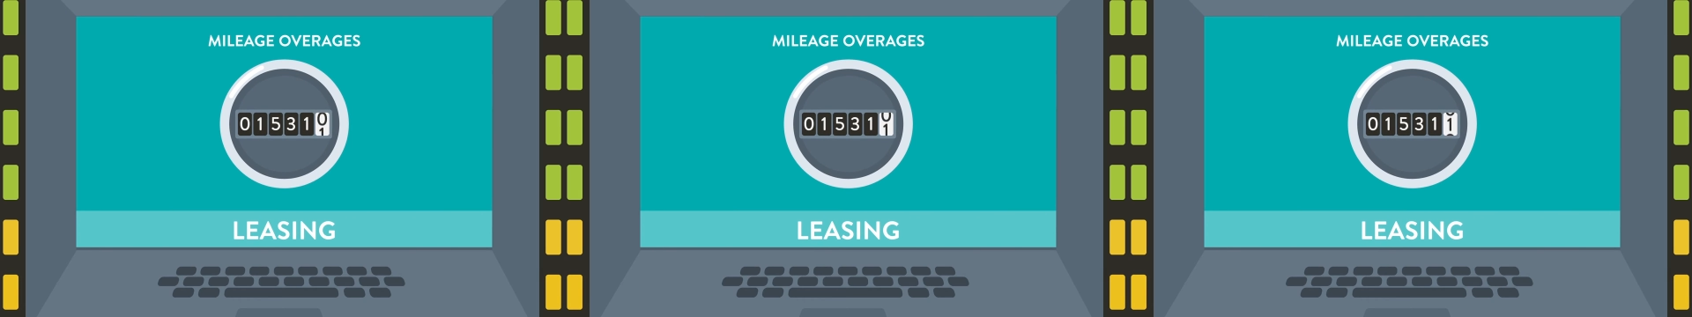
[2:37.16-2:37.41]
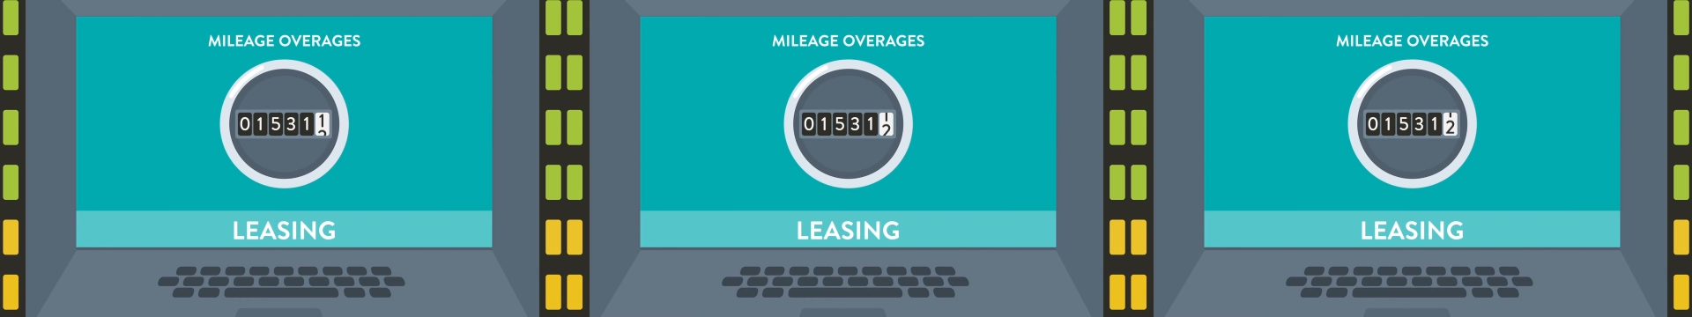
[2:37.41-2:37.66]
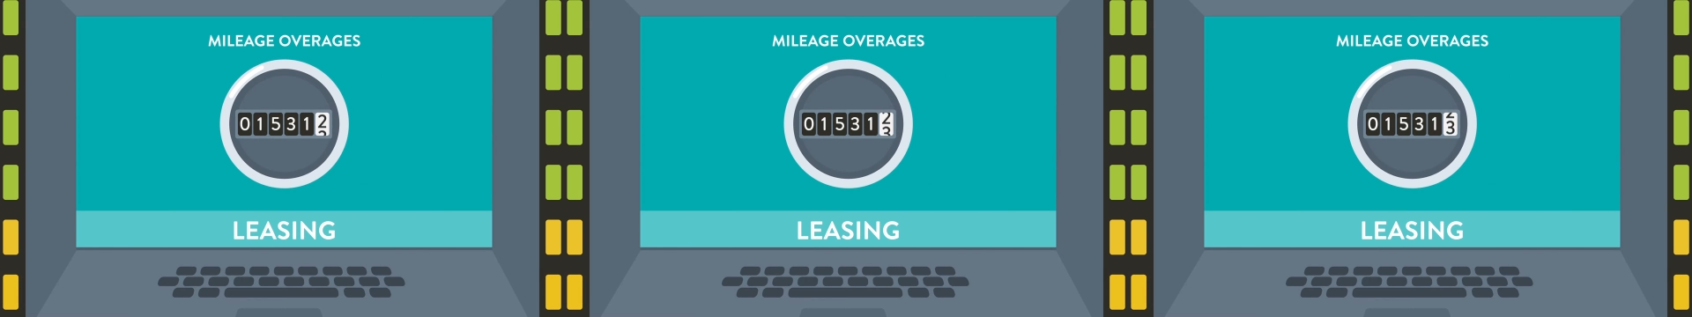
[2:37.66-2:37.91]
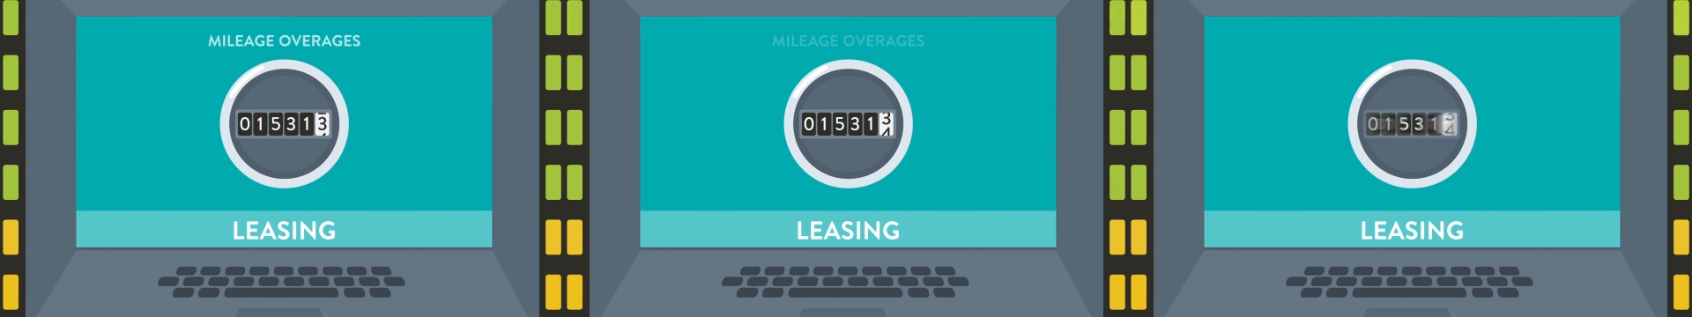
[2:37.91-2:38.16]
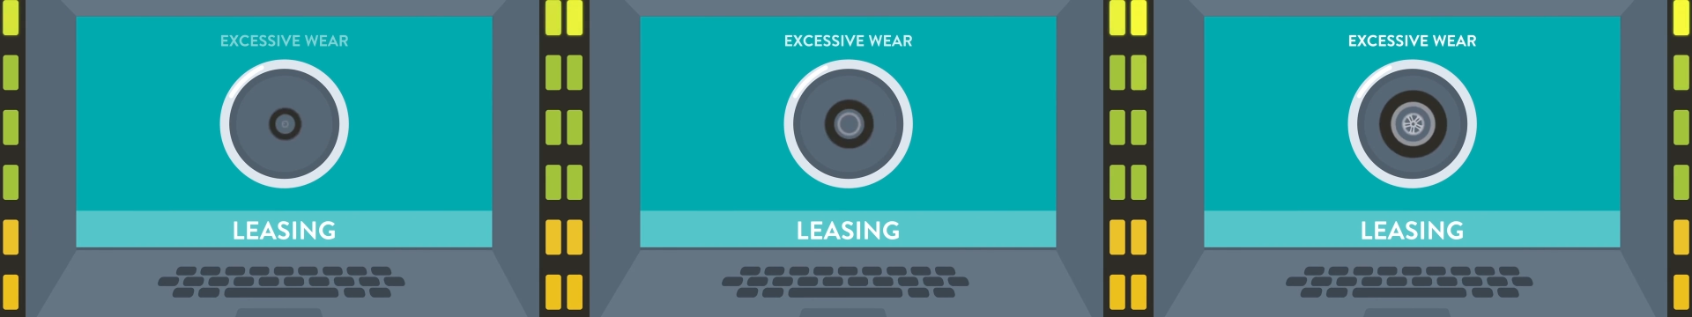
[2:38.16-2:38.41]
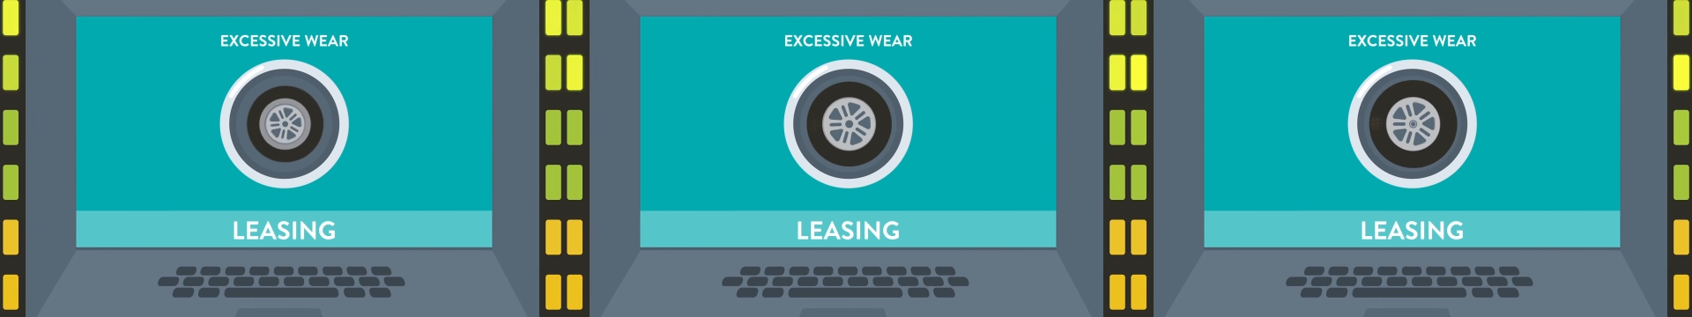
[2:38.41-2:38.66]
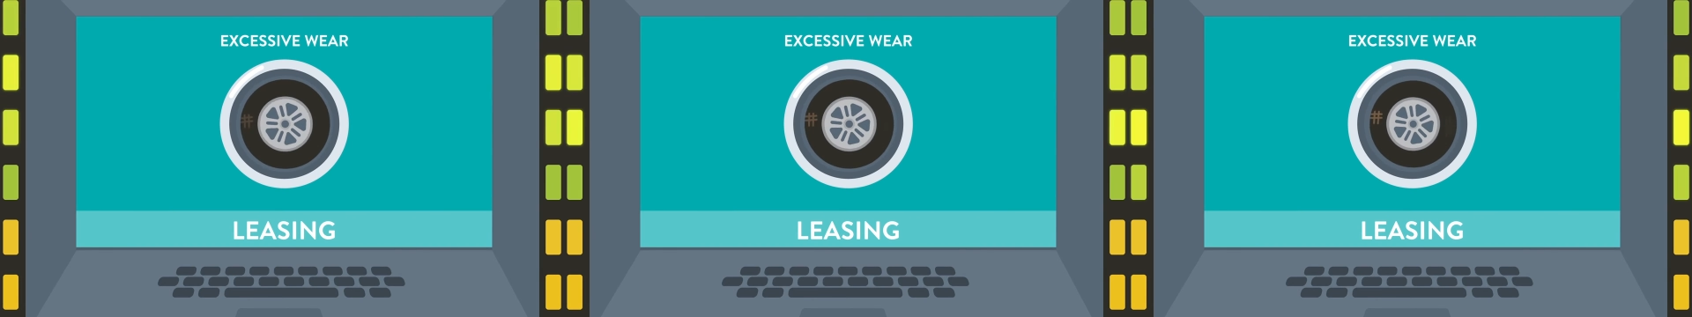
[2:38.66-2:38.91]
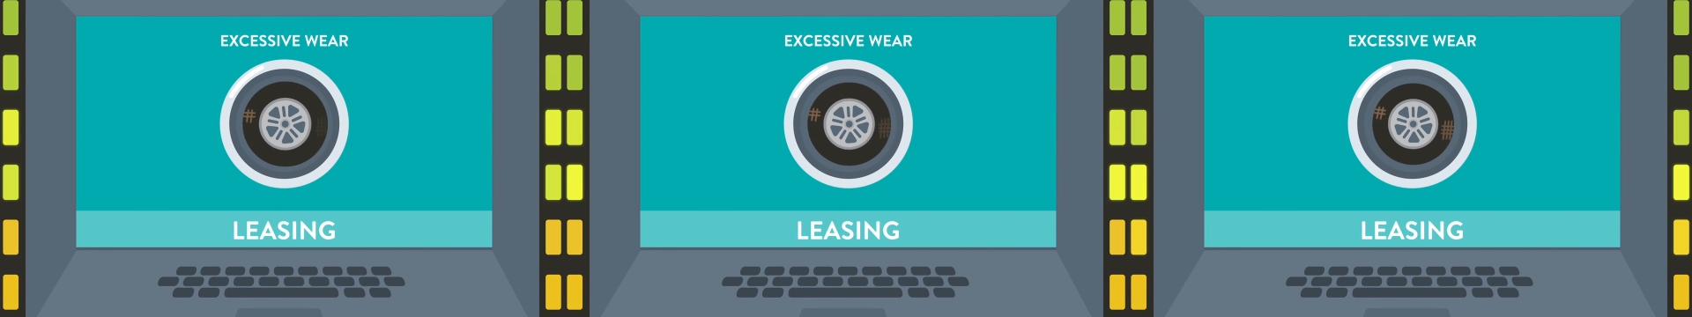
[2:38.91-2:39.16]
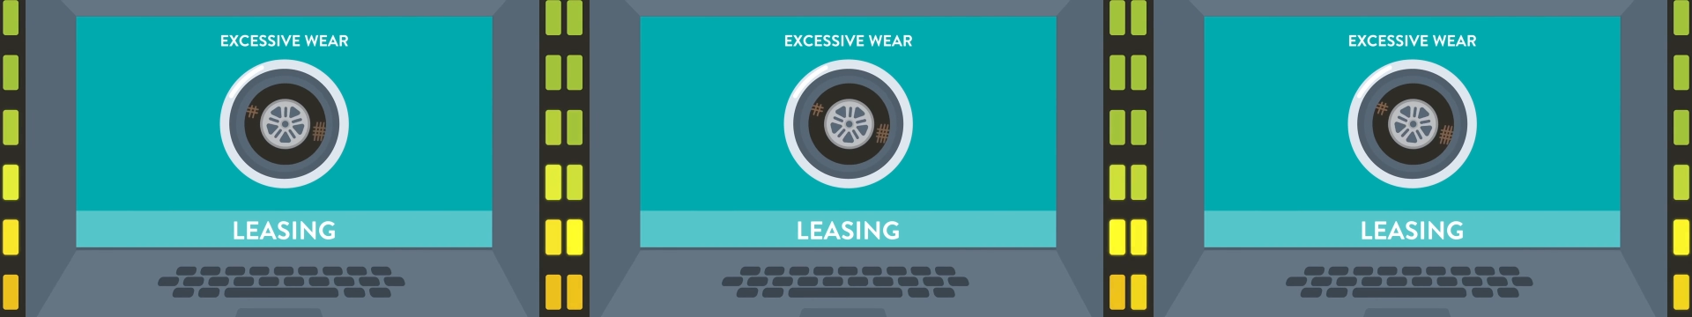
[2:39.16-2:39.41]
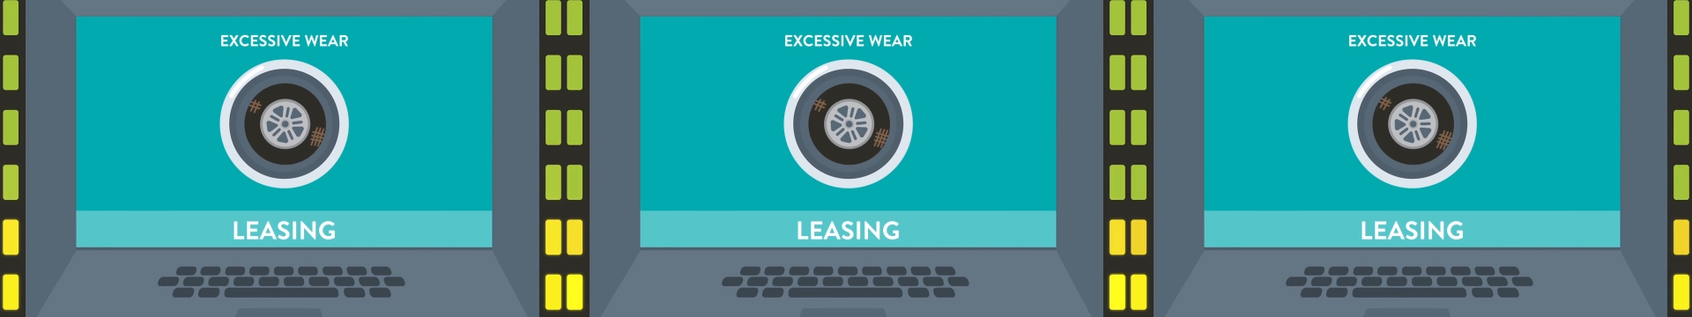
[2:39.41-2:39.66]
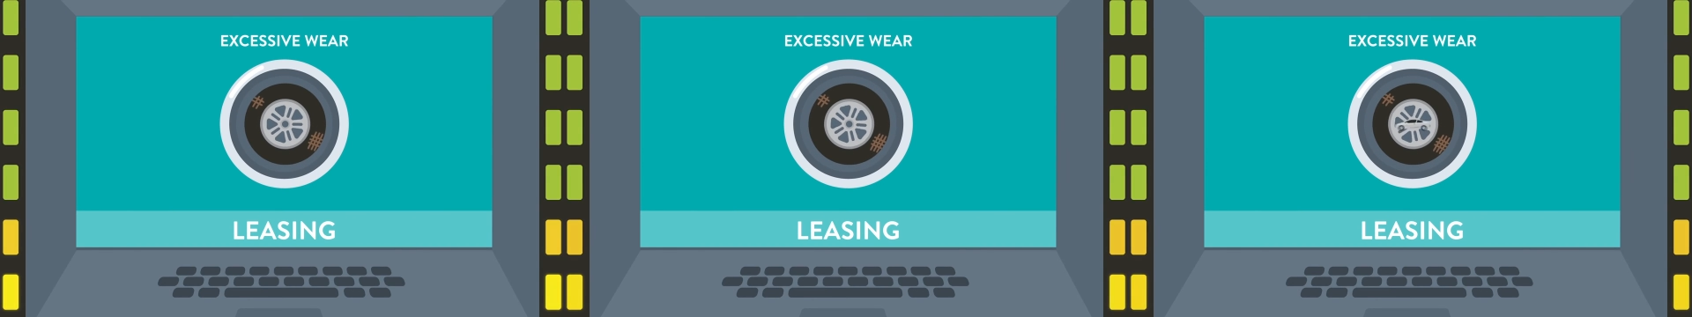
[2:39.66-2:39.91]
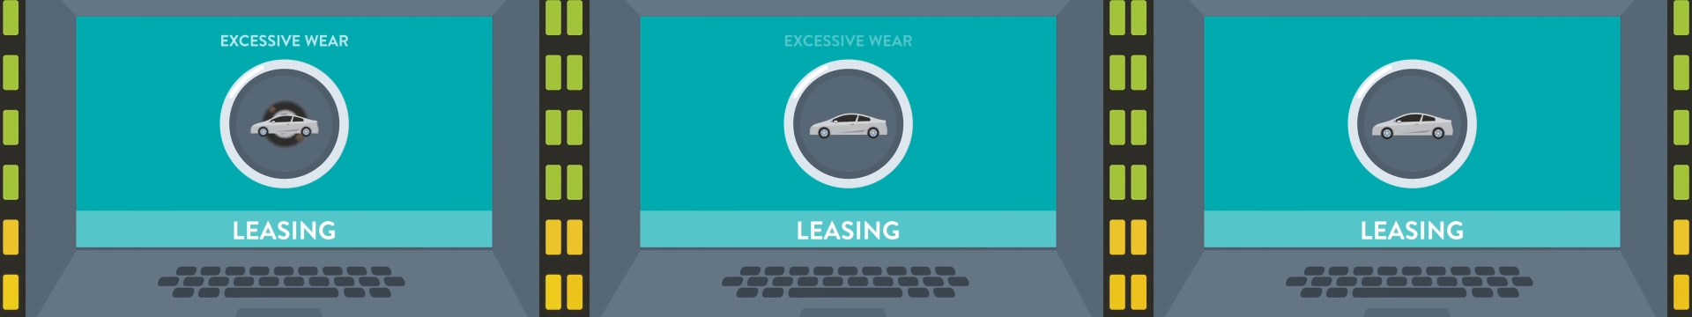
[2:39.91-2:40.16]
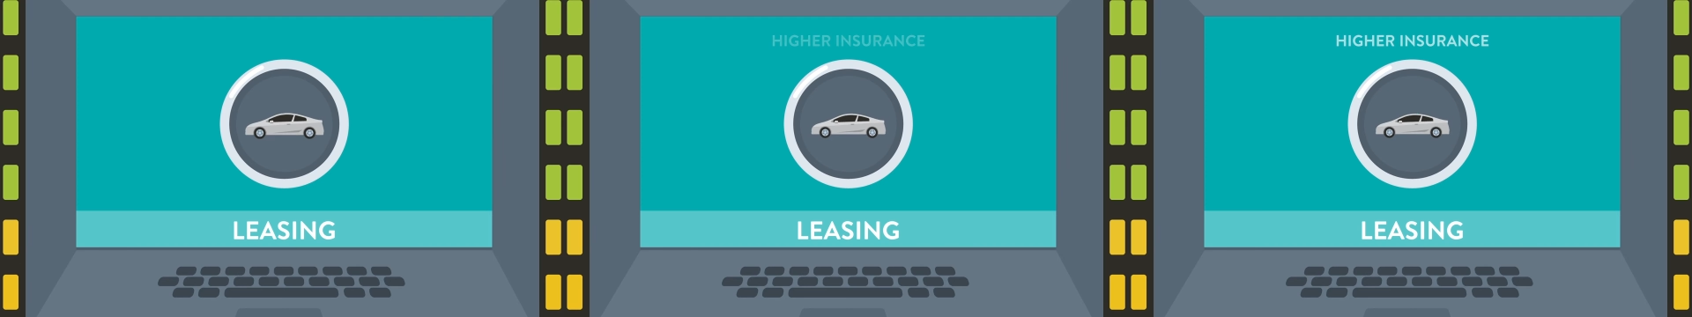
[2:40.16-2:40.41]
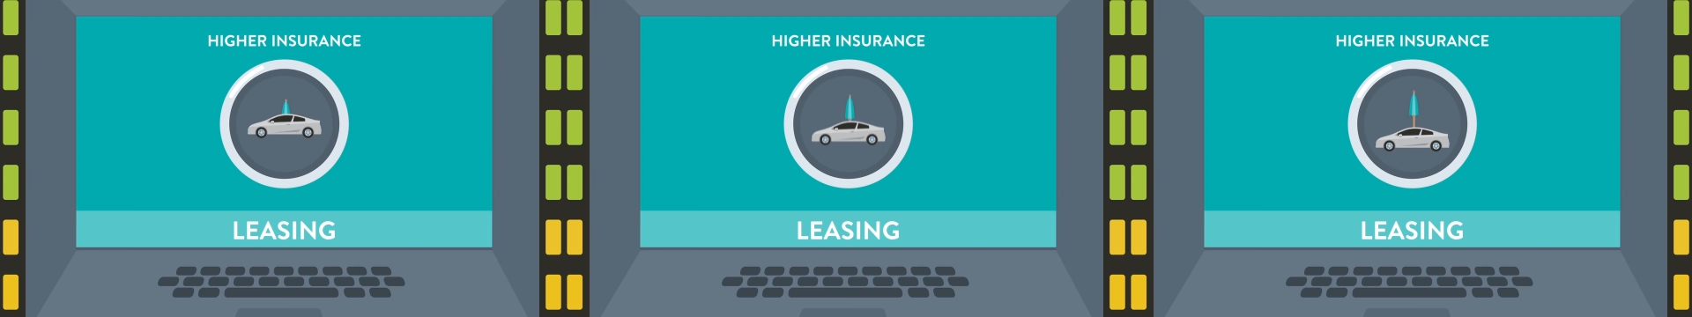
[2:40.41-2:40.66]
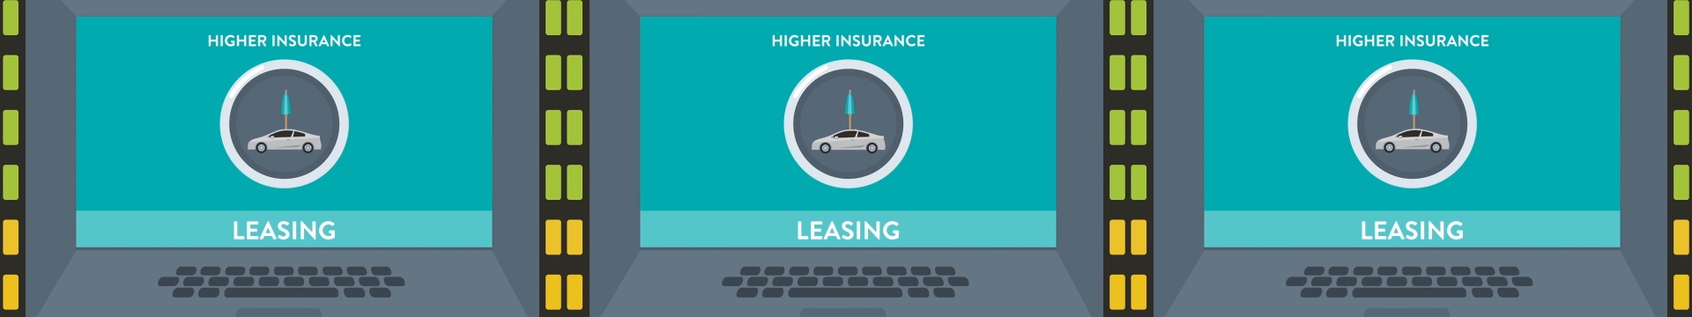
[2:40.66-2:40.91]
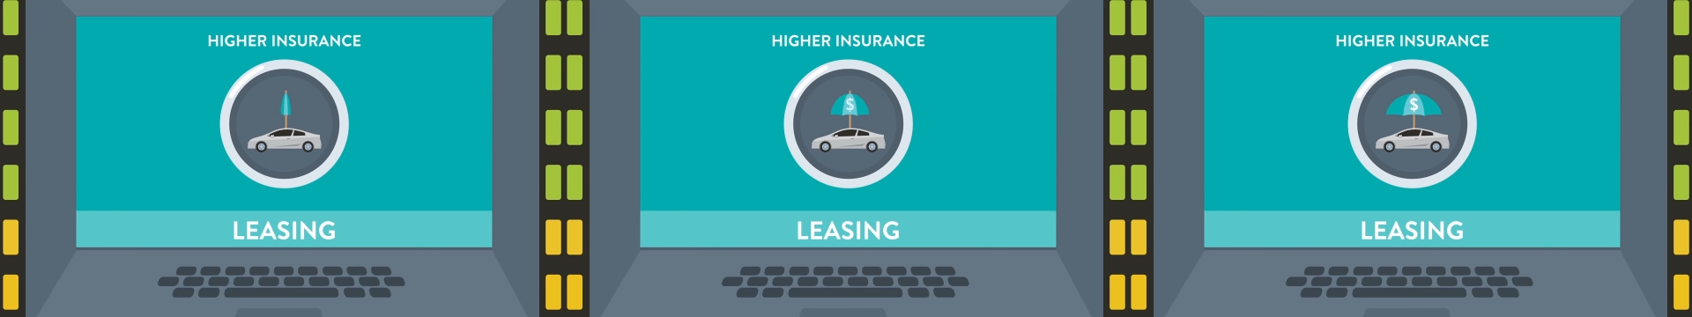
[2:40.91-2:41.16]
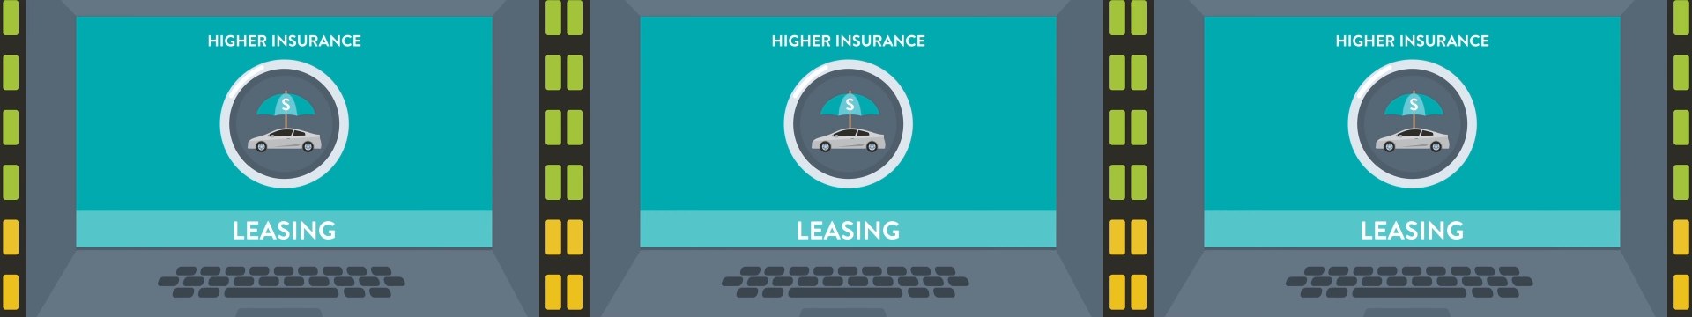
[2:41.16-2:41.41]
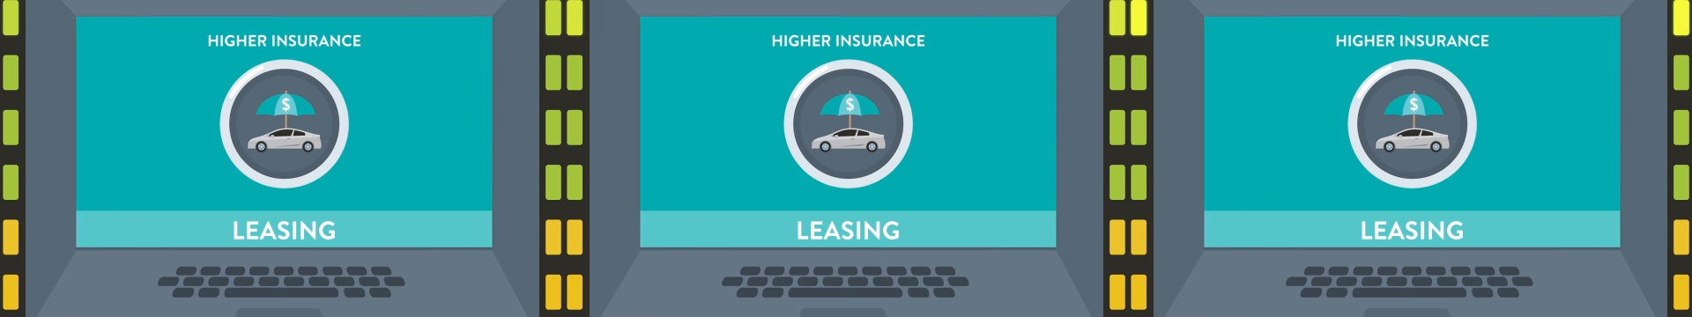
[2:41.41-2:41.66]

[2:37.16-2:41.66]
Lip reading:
[unreadable: no face in view]